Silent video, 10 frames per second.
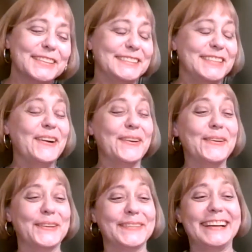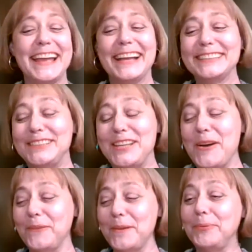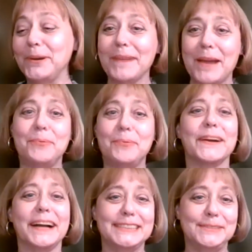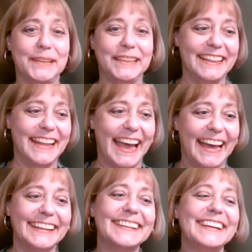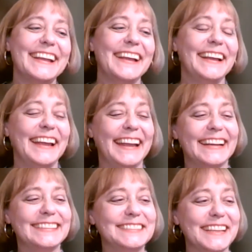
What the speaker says: So we put my poor husband in that, and